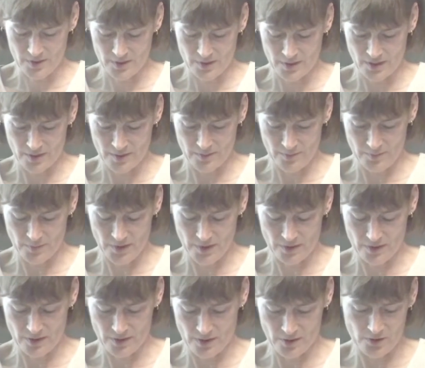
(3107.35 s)
I
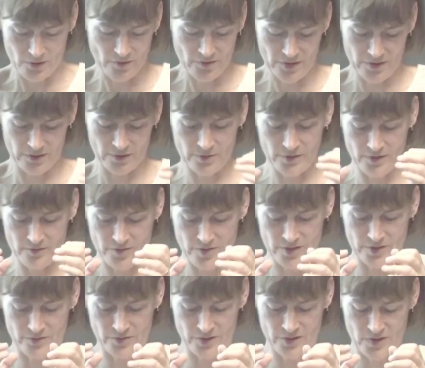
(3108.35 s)
mean, you know, when the
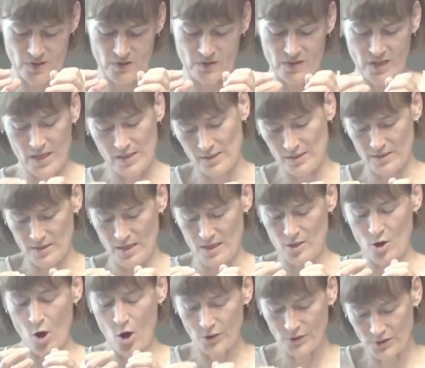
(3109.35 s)
universe was dense and
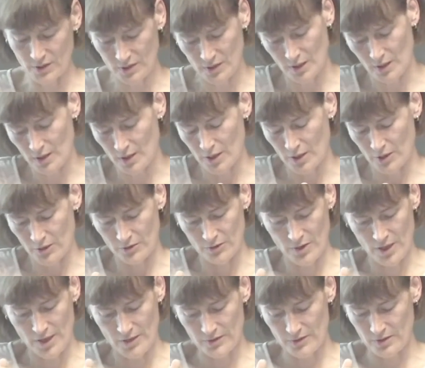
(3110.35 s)
hot, you
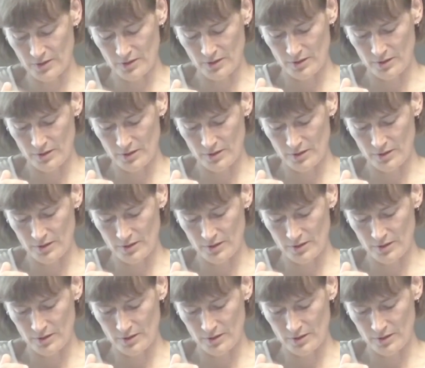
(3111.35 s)
had